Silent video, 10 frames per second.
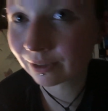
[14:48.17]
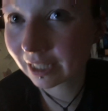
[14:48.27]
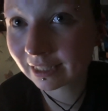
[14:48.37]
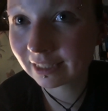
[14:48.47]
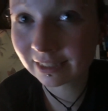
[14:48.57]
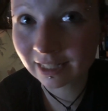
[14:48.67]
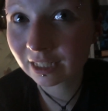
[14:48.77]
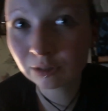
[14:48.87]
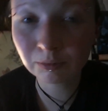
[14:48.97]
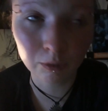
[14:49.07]
getting
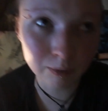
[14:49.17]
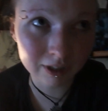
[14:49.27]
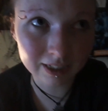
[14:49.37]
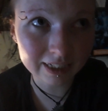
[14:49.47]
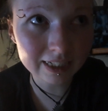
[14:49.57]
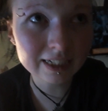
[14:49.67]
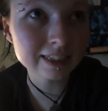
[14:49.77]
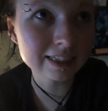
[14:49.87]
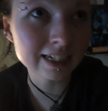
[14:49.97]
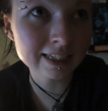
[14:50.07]
dressed properly
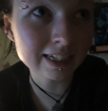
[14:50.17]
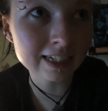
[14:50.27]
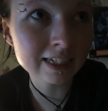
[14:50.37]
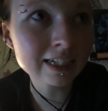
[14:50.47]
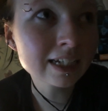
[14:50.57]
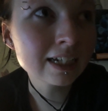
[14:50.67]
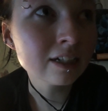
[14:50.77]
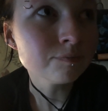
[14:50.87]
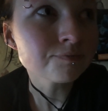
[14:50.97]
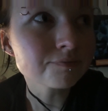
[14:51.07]
and getting,
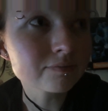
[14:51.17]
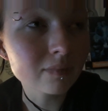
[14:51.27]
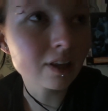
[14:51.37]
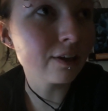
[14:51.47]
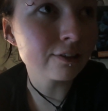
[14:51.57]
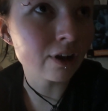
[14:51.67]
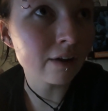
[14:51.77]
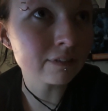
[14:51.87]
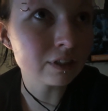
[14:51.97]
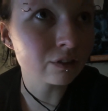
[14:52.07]

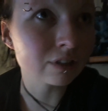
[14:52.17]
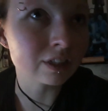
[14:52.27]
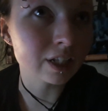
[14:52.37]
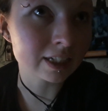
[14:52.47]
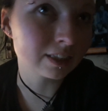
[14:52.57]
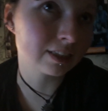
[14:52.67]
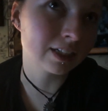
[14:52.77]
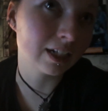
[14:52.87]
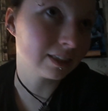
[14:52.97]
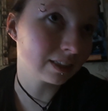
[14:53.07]
having your little
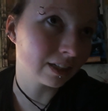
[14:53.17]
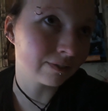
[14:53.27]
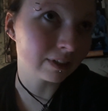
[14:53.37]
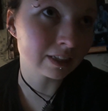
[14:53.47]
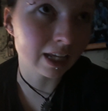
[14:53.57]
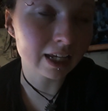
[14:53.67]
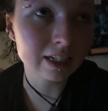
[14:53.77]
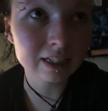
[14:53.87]
exercises every day,